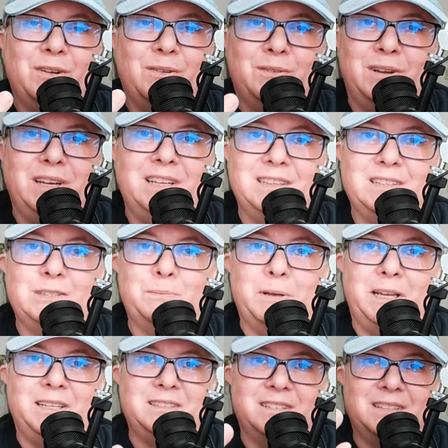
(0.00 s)
We need the
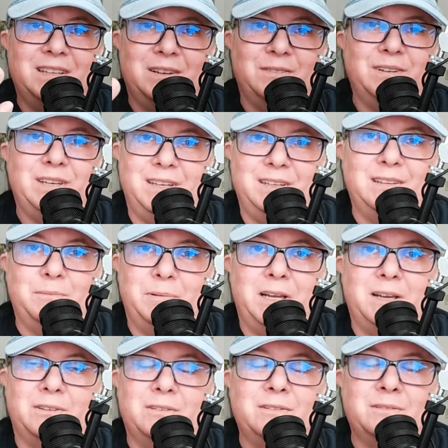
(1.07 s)
space and we need the
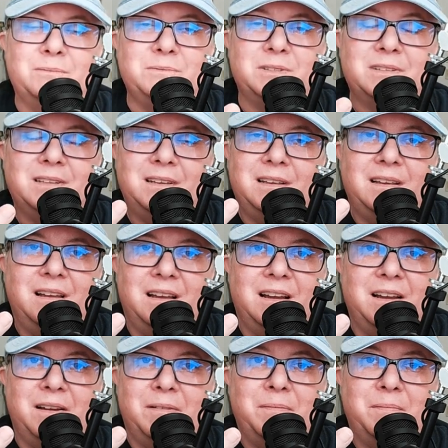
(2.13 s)
bathrooms,
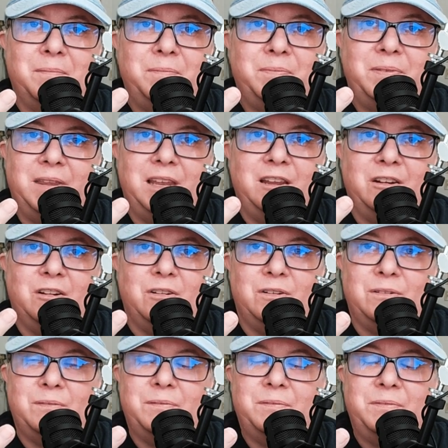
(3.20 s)
you
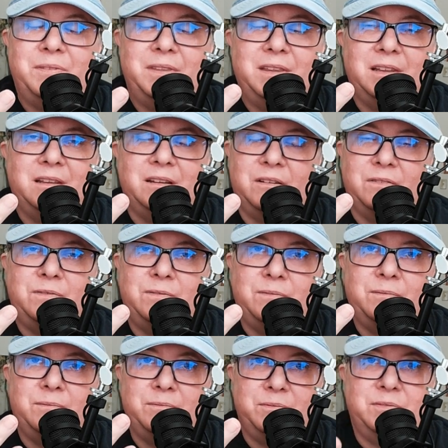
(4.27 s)
know,
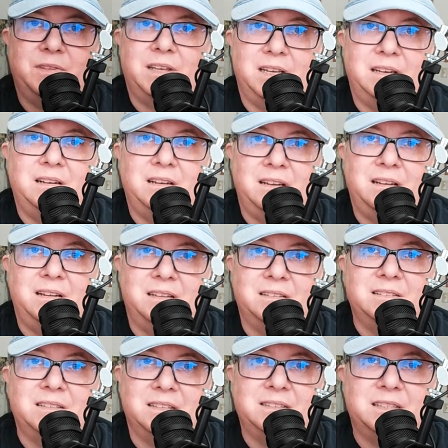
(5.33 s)
that
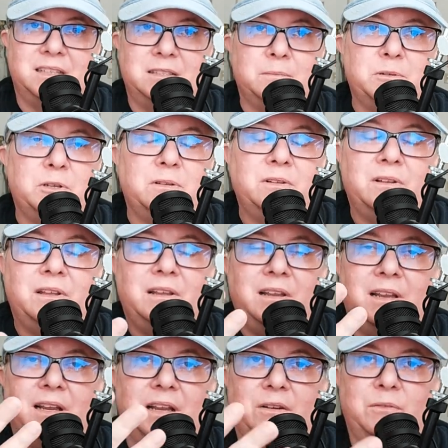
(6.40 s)
is accessible,
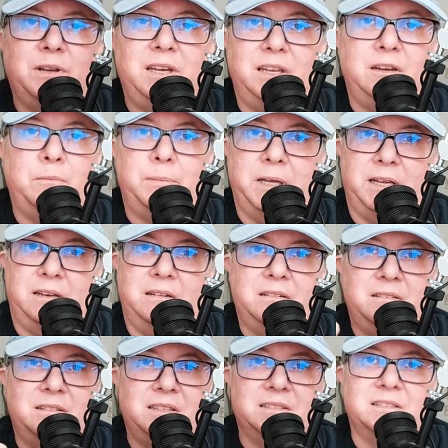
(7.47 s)
and we need a bed
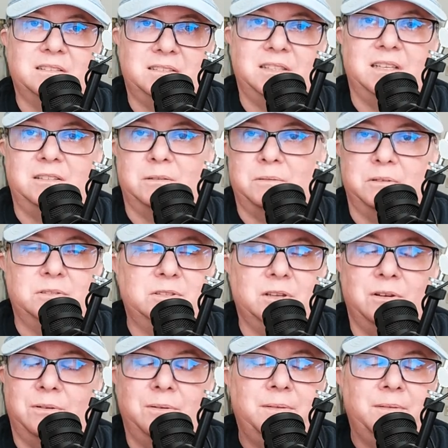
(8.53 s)
that's accessible.
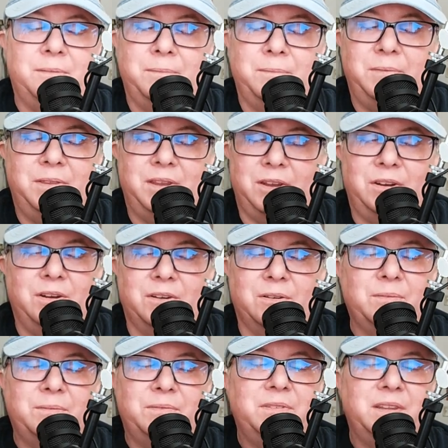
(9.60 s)
So, you
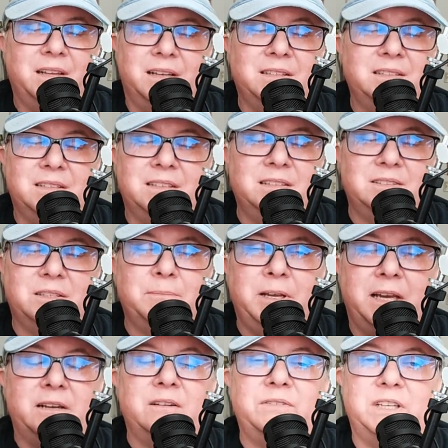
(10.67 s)
know, it's a
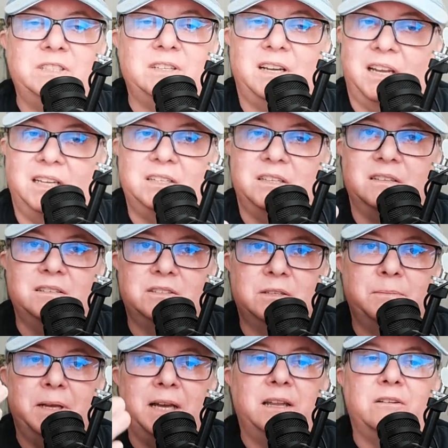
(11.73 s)
matter of education. It's
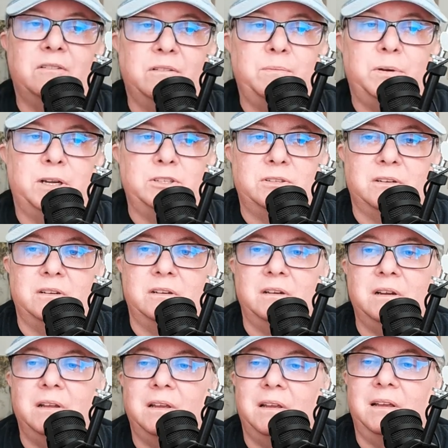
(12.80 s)
a matter of pressure.
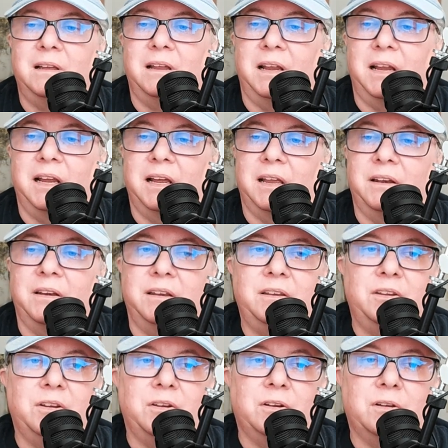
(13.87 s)
And,
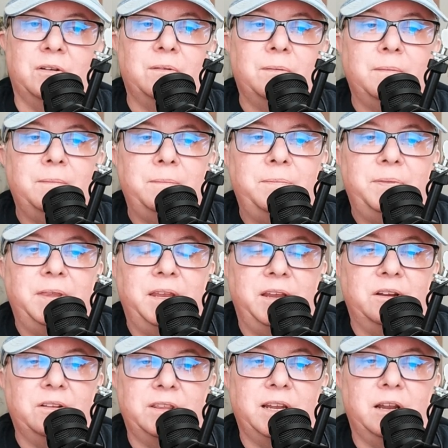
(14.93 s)
you know,
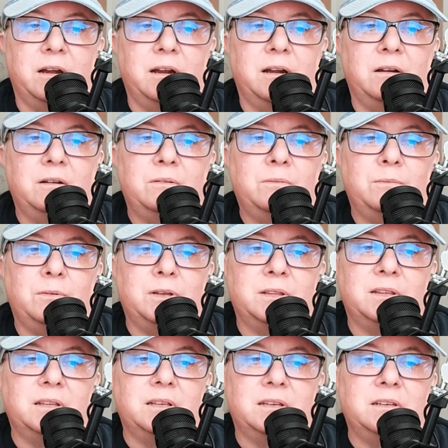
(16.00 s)
here they are
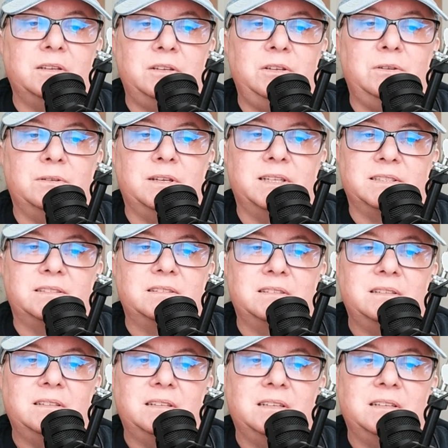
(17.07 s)
with the U.S.